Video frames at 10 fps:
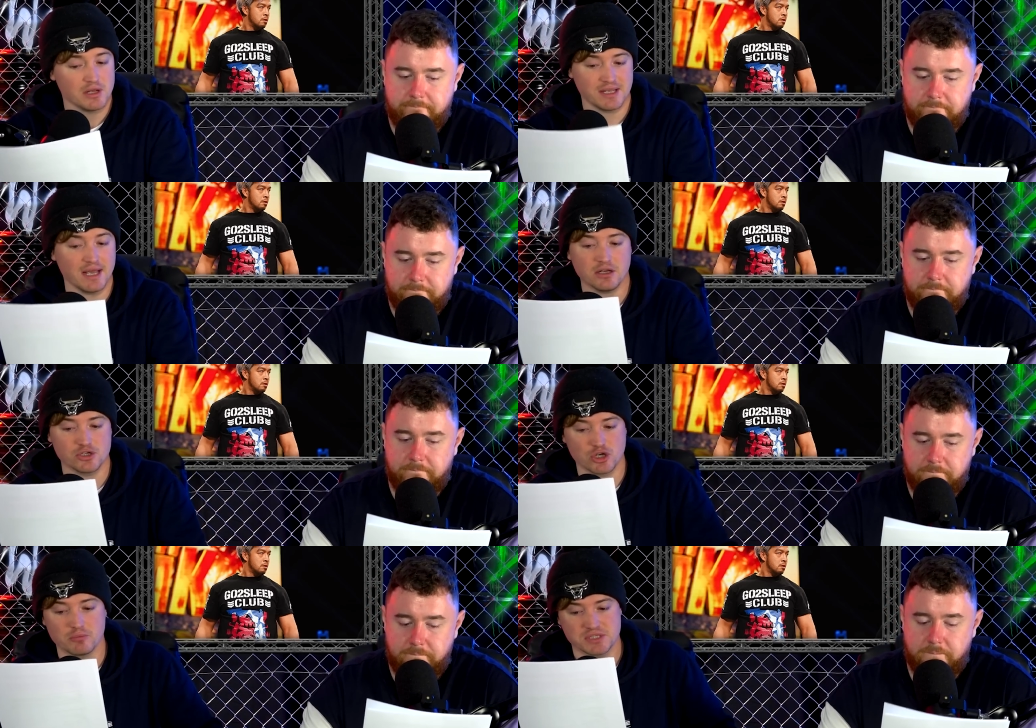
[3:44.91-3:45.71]

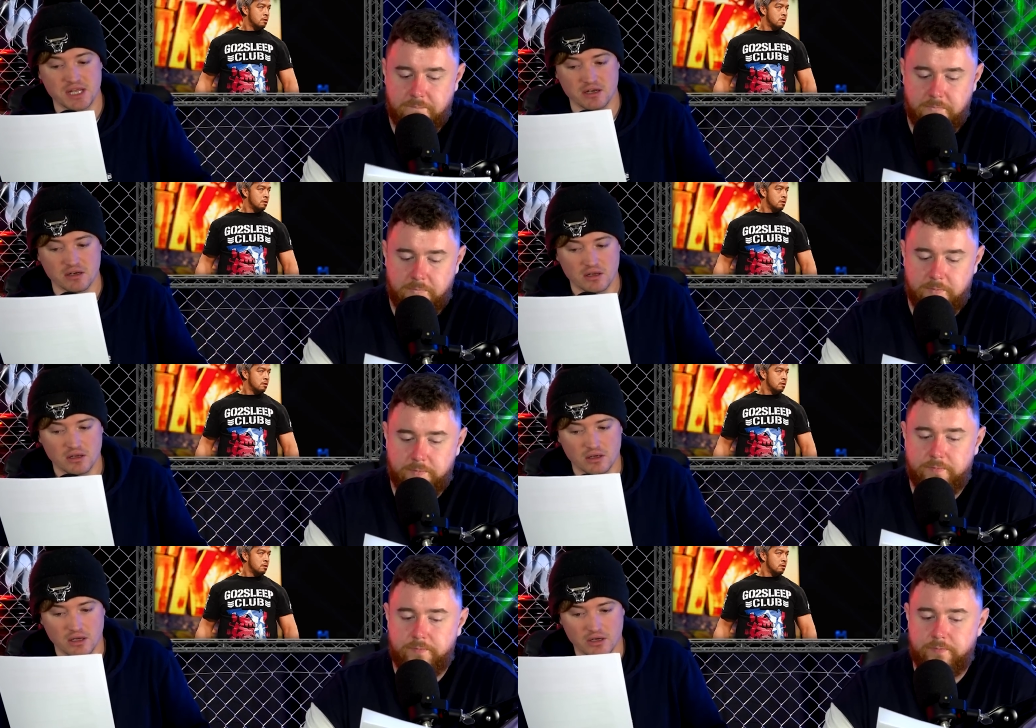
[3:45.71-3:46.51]
Speaker 1: Kenta jumped in
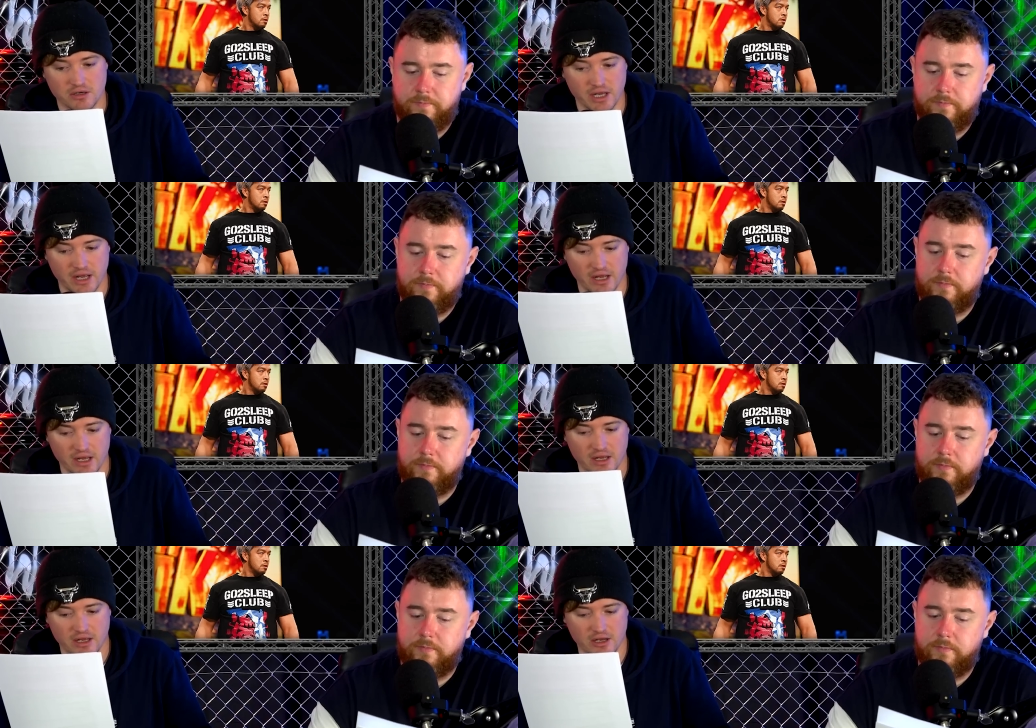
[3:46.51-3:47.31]

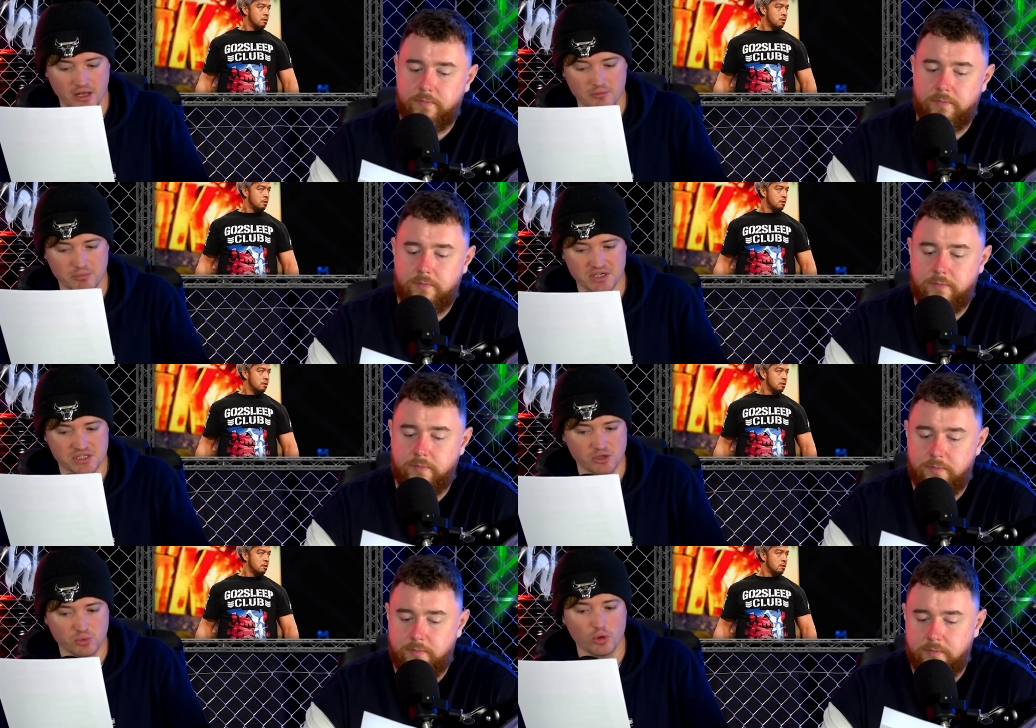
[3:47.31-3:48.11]
and
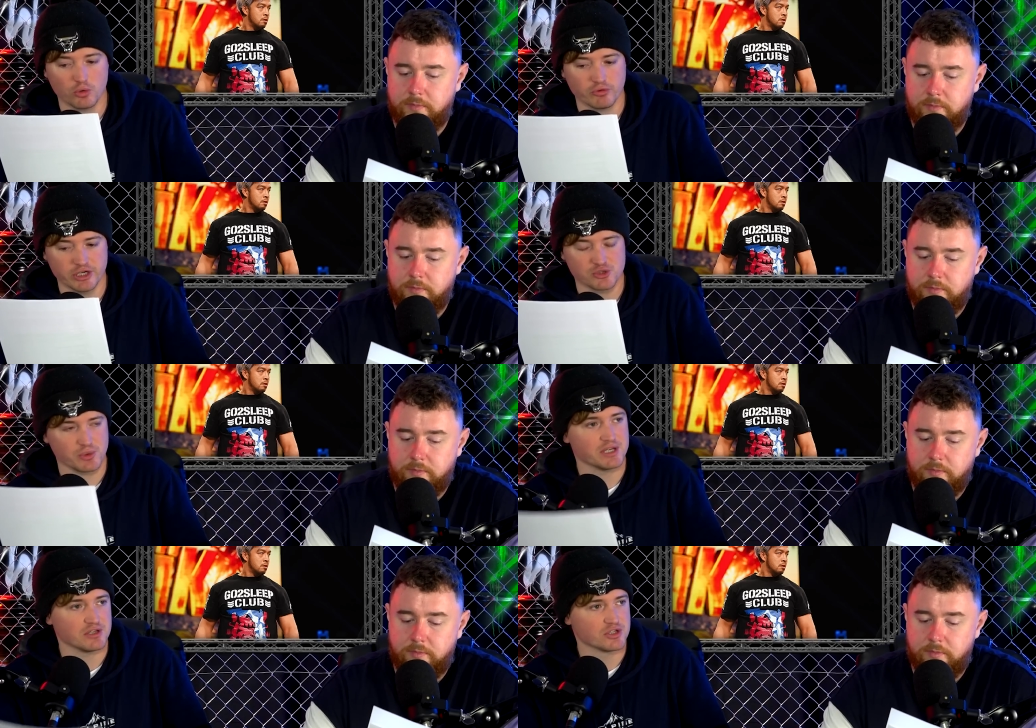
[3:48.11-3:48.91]
basically quote
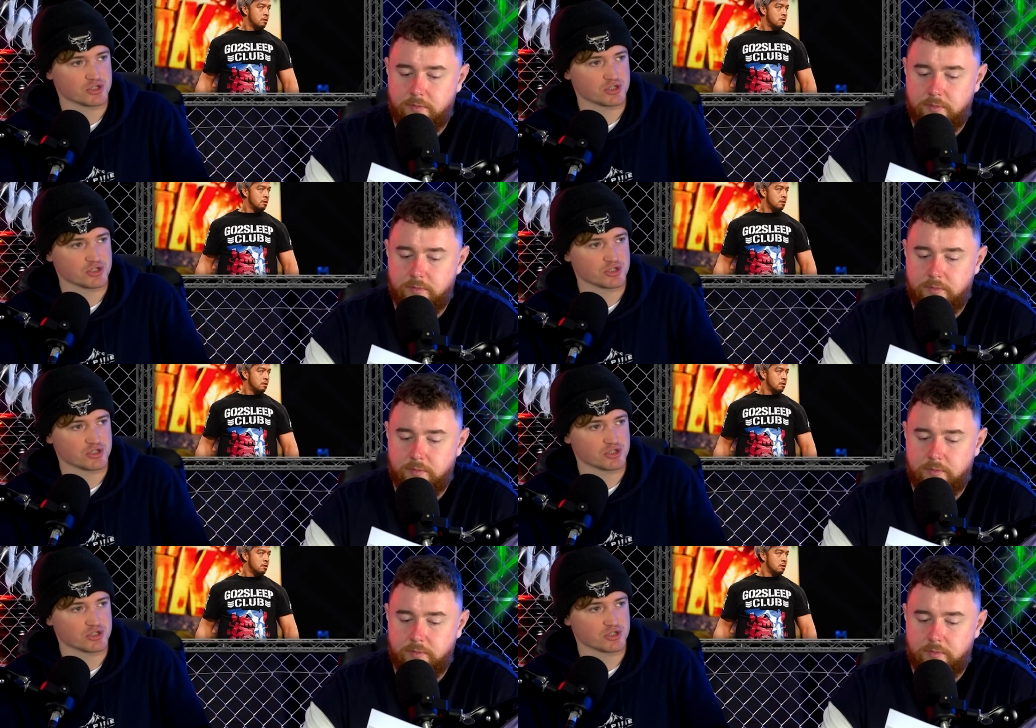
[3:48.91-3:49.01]
retweeted the